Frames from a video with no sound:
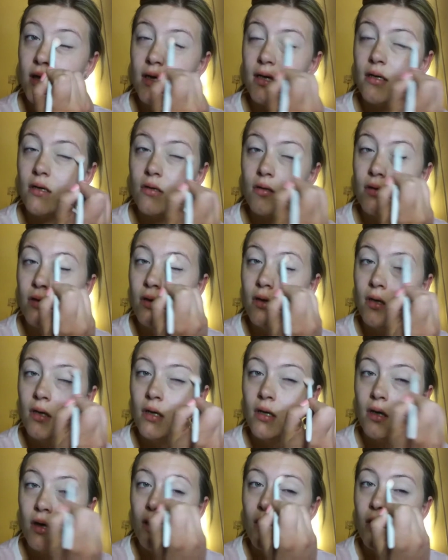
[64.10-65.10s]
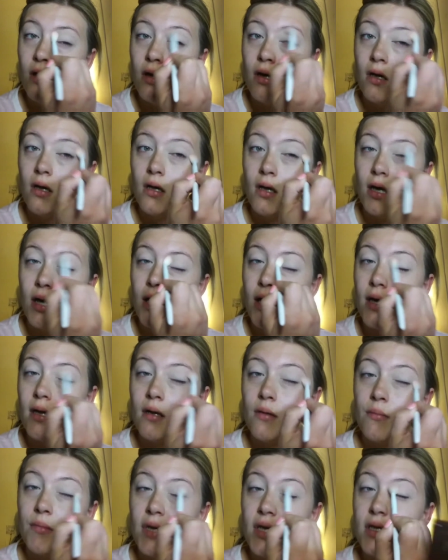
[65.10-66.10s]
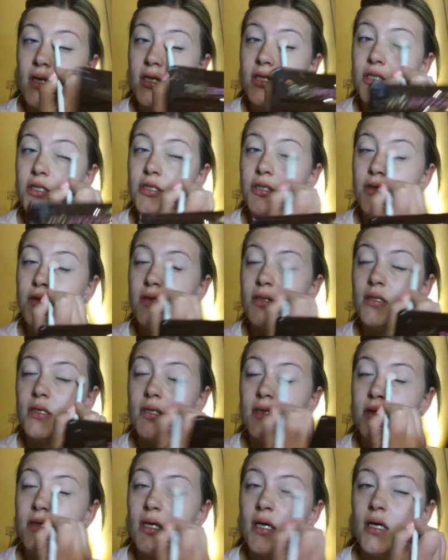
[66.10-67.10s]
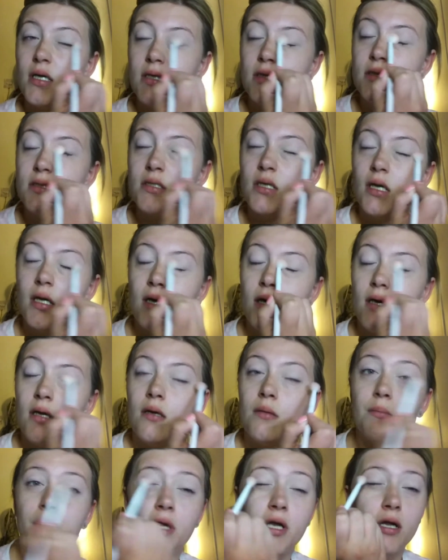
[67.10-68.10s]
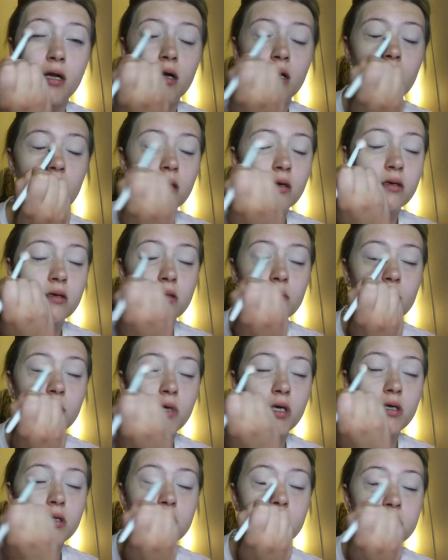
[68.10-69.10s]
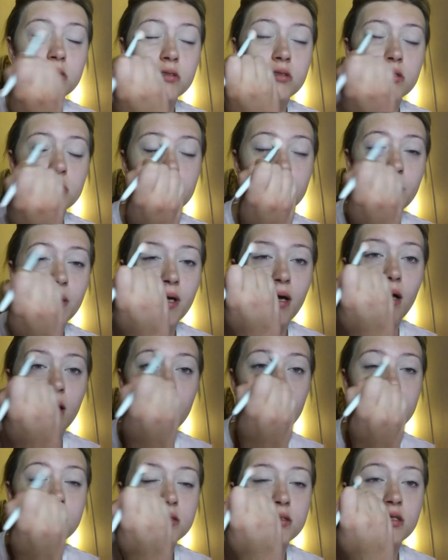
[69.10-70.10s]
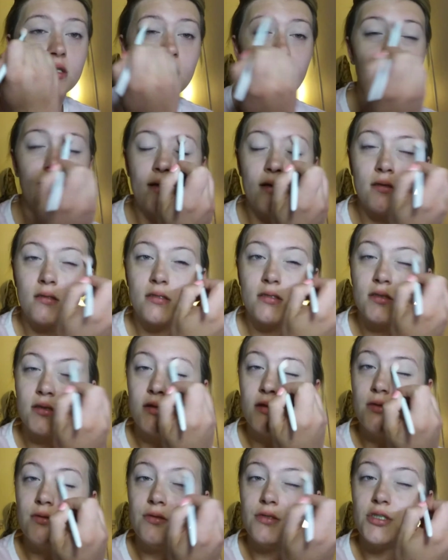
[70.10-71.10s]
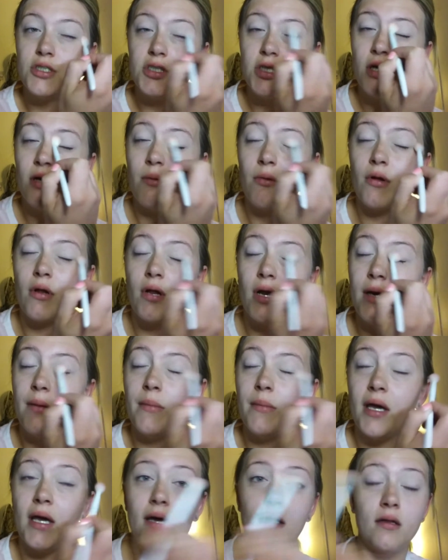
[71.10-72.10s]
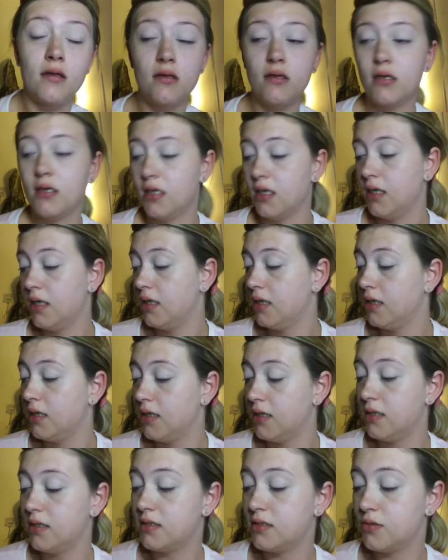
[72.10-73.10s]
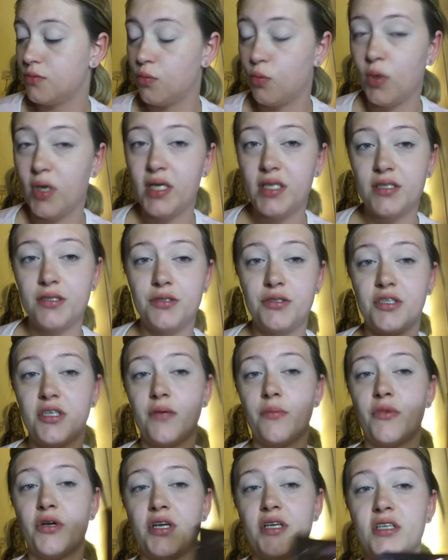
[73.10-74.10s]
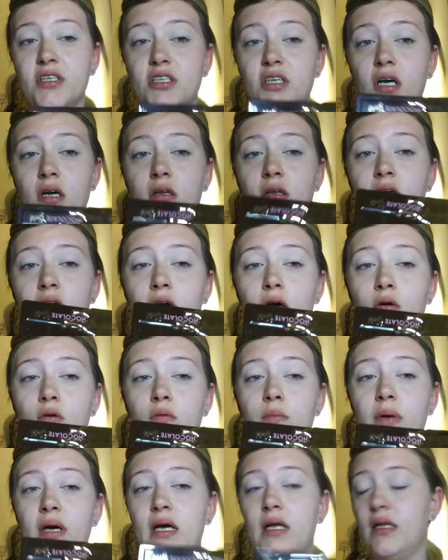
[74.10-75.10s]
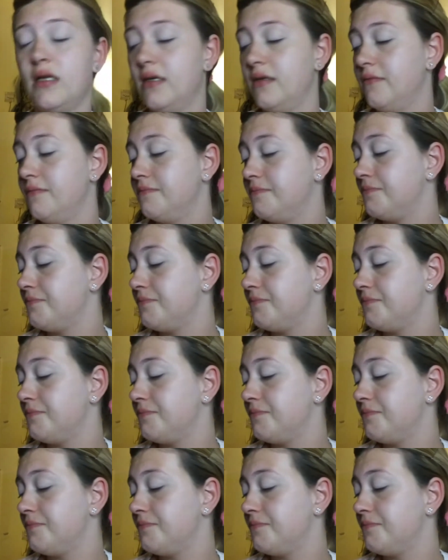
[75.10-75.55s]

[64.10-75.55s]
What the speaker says: down. And I'm mainly just using this as a mirror. I'm not using this palette today because it's too shimmery, man. It's way too shimmery, the chocolate gold palette.